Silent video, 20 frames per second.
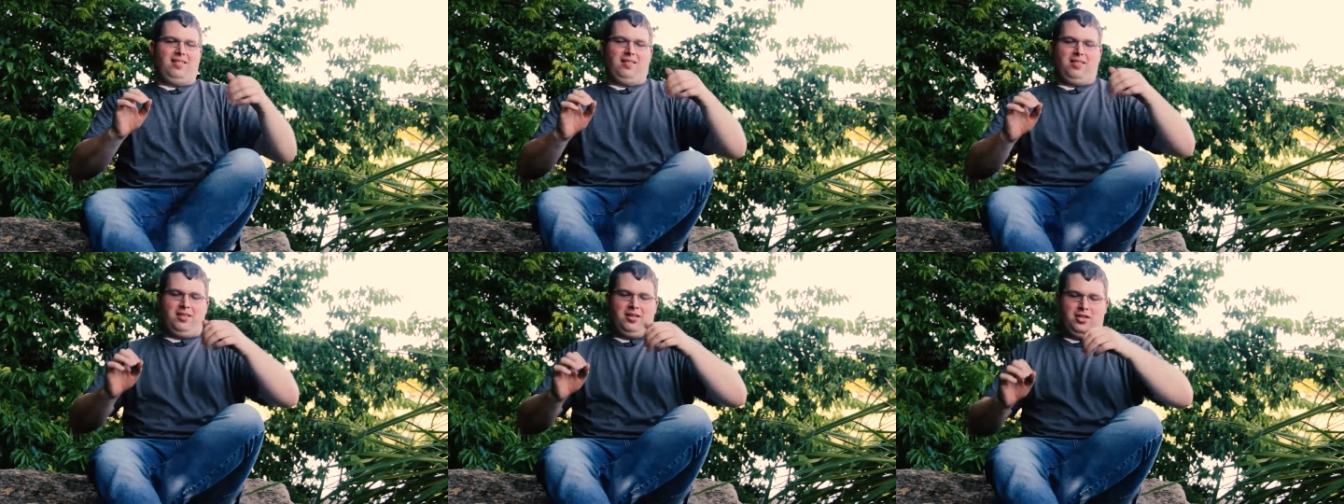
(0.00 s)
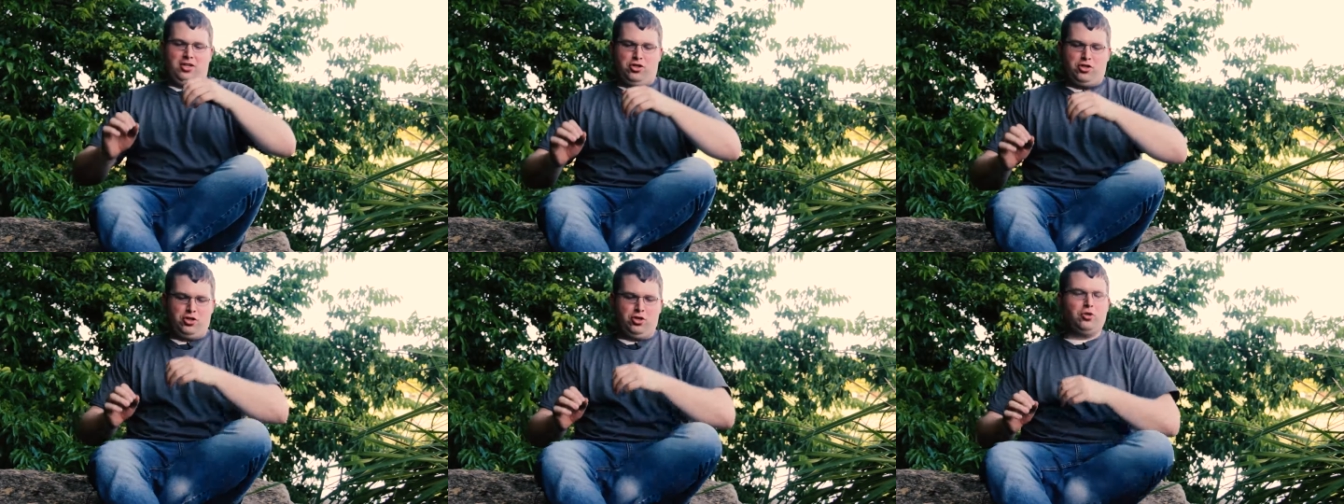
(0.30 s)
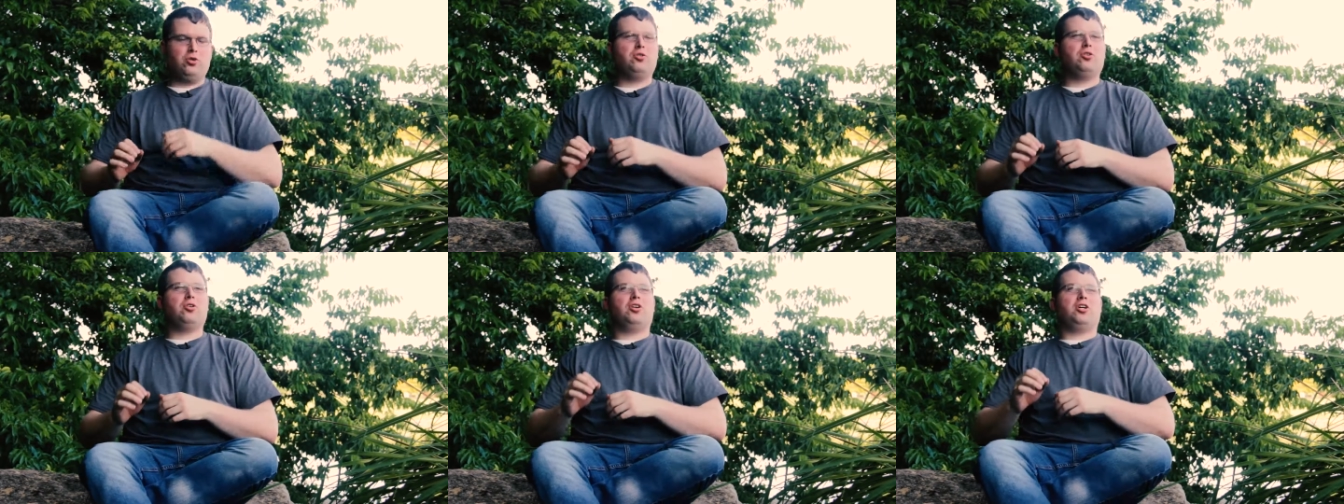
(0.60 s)
the
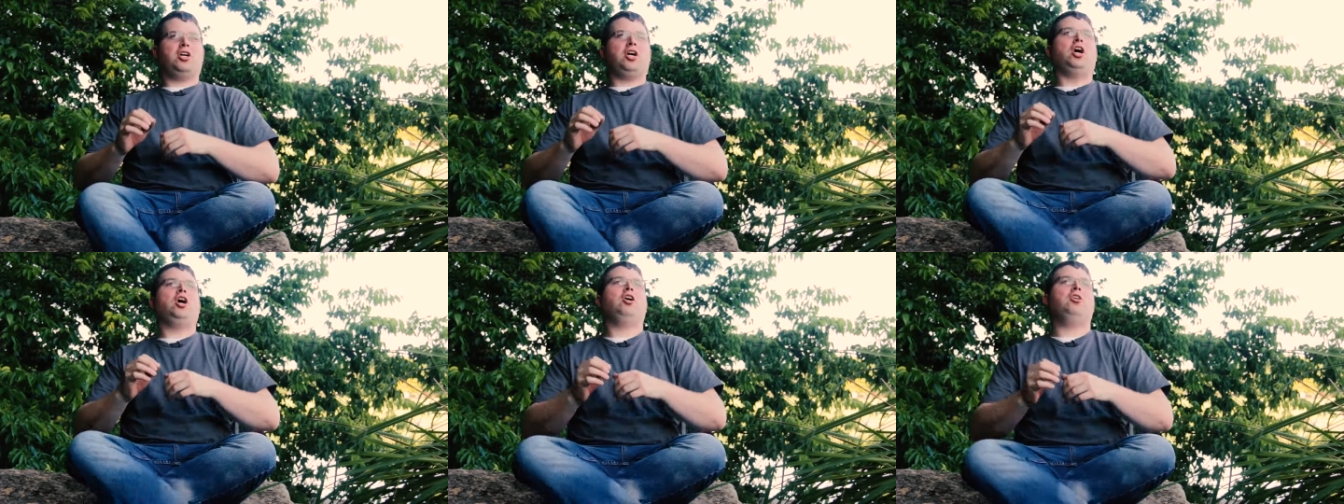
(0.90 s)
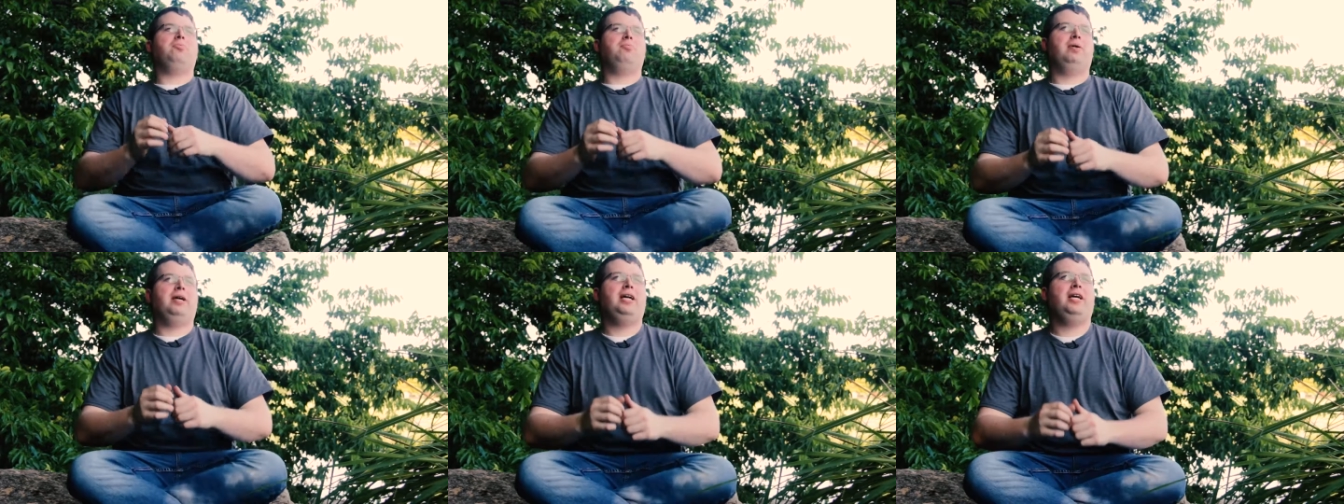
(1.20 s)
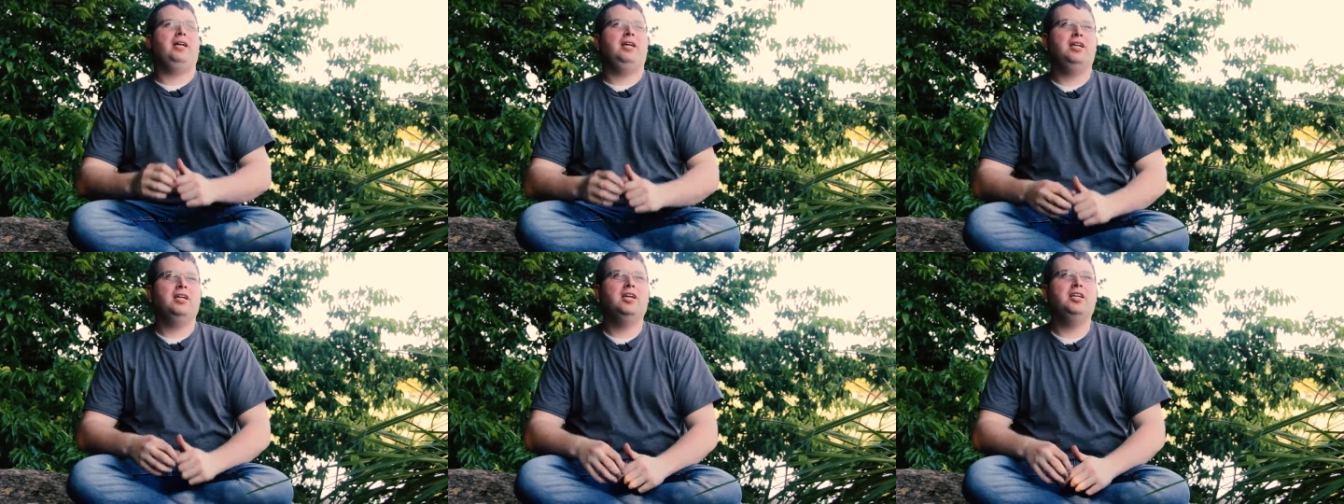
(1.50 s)
jeweler called
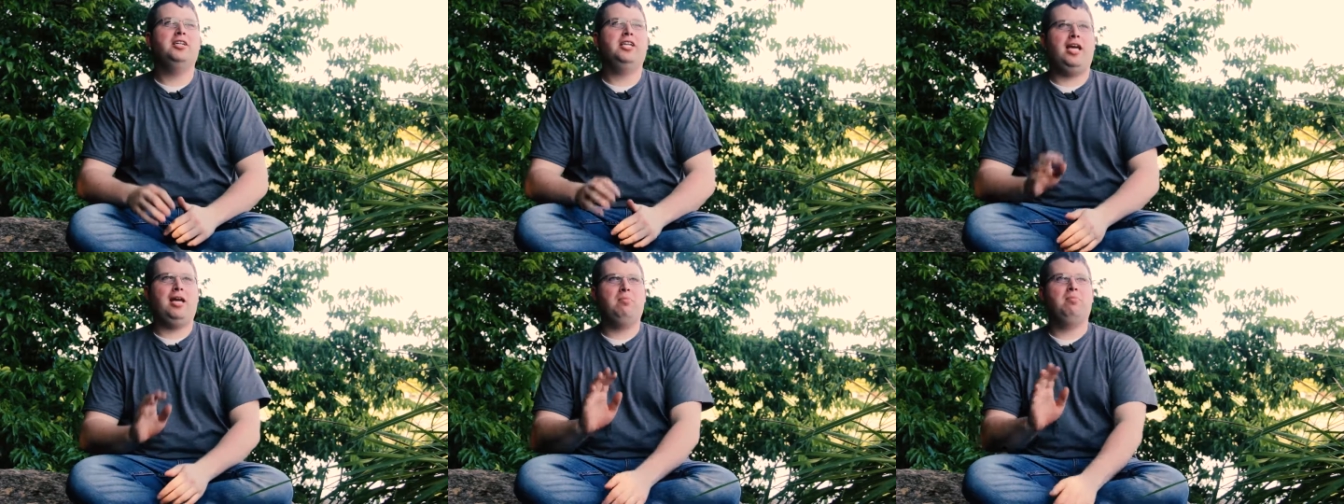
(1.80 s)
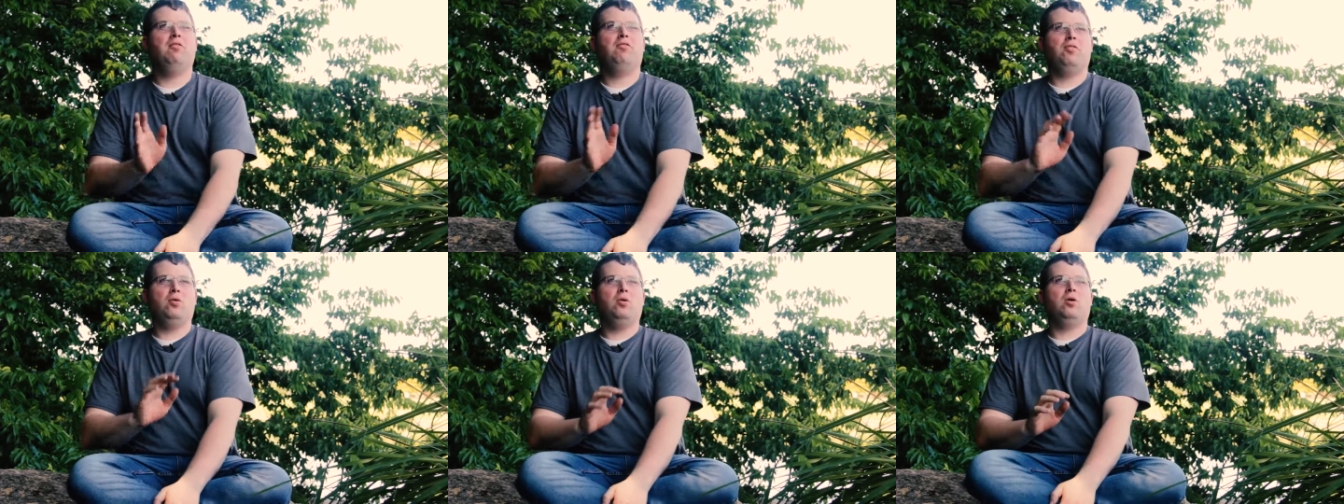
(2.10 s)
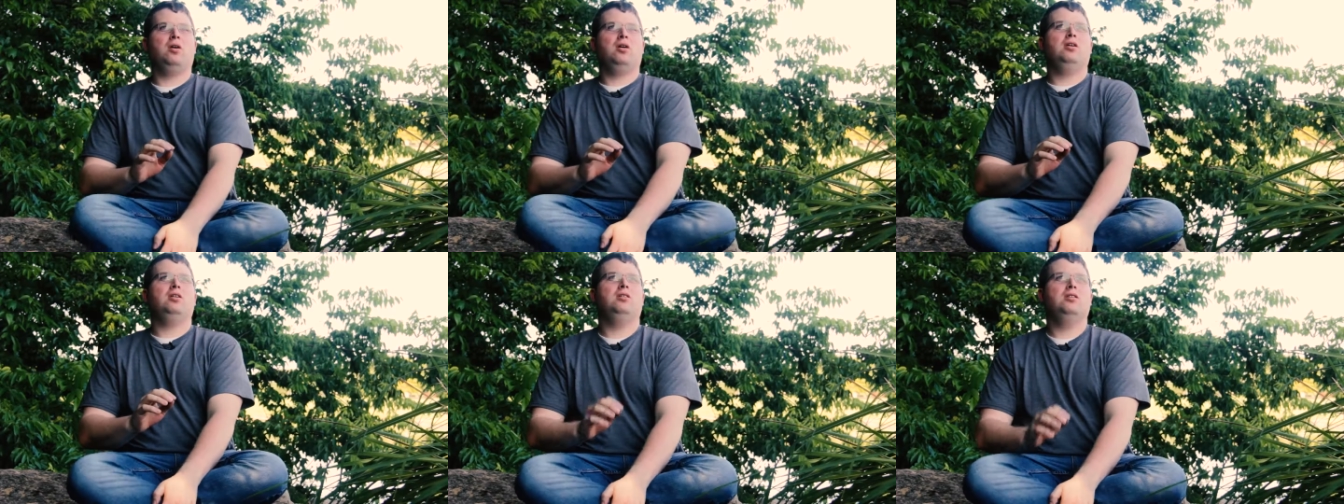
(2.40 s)
me a day
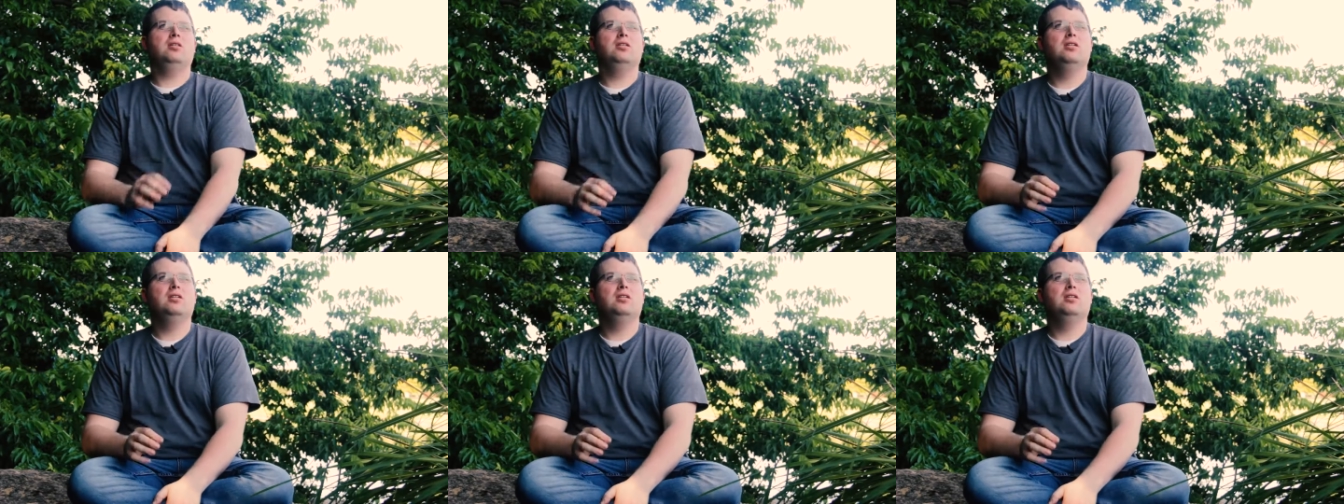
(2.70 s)
before